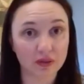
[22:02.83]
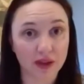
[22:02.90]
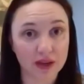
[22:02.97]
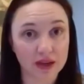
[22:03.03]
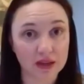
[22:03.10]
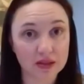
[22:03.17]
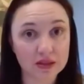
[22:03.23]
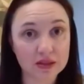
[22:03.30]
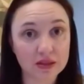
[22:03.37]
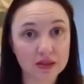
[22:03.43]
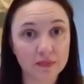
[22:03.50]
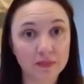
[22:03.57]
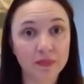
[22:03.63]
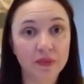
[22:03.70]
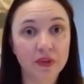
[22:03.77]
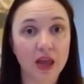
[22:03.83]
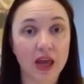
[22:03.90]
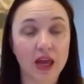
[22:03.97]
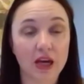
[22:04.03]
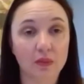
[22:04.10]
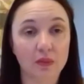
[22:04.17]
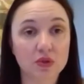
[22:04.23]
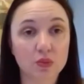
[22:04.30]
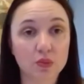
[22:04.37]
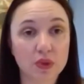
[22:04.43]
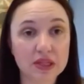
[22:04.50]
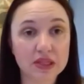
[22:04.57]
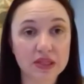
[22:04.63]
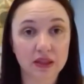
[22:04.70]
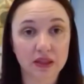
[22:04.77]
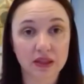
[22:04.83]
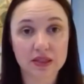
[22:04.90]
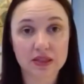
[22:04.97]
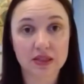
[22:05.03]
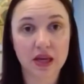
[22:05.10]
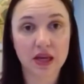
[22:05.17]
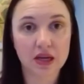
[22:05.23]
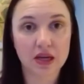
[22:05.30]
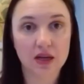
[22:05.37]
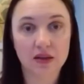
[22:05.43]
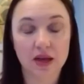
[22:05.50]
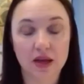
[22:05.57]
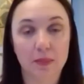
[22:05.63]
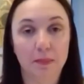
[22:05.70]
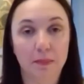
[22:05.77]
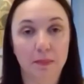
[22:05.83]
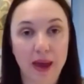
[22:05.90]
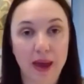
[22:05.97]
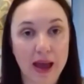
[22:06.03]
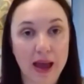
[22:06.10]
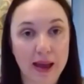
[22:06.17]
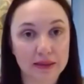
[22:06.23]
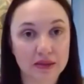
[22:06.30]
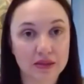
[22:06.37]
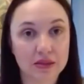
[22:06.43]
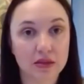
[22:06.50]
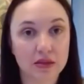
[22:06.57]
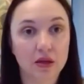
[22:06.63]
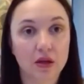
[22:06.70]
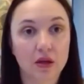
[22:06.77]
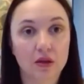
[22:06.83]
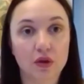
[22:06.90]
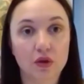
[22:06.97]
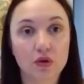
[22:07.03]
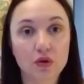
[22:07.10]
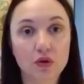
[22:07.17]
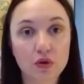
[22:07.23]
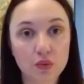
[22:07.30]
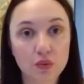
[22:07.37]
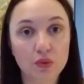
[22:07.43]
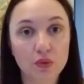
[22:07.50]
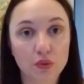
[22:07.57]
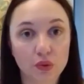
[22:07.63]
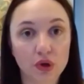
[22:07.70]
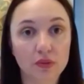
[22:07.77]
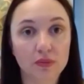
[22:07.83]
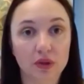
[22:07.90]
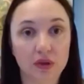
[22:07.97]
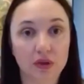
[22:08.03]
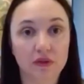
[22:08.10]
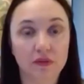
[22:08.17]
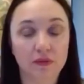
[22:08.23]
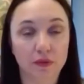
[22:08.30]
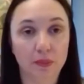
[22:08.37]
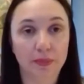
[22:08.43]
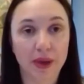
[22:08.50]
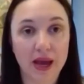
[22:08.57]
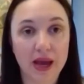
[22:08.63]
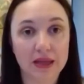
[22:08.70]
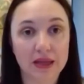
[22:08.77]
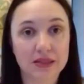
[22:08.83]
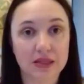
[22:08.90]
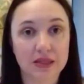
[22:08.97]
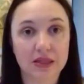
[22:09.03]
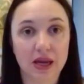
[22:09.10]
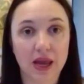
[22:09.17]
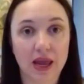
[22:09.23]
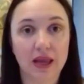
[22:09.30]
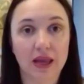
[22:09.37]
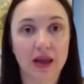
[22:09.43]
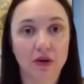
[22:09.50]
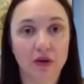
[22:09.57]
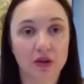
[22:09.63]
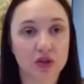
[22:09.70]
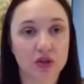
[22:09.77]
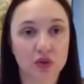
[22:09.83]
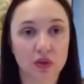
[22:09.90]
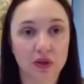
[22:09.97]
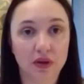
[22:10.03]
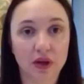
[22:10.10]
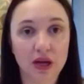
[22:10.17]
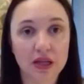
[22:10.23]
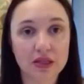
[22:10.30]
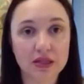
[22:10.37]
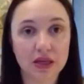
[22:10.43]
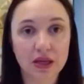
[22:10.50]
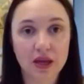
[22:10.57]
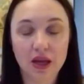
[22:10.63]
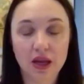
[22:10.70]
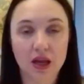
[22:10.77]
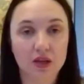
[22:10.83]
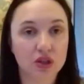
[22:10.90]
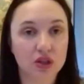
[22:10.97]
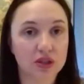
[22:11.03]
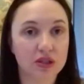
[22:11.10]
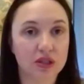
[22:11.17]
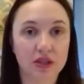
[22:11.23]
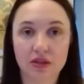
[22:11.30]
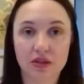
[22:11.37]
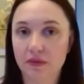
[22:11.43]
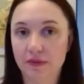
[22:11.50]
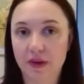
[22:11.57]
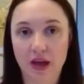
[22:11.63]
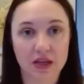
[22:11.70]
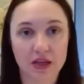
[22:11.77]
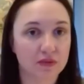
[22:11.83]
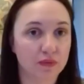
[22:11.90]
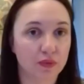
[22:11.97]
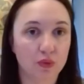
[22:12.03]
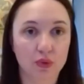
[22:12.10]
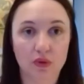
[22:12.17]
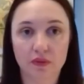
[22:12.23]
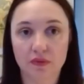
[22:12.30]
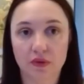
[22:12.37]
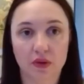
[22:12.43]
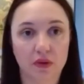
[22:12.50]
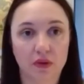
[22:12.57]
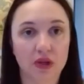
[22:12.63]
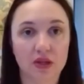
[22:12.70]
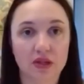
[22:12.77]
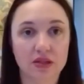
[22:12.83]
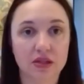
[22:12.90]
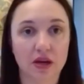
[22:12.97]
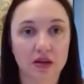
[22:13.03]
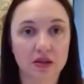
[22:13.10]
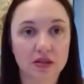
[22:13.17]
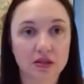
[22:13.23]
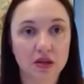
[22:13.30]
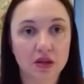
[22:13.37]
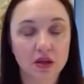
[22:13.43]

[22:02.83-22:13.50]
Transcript: lights. And it was recently cited that bats, the new normal for bats is to hang out at streetlights and just eat the fast food of the insects.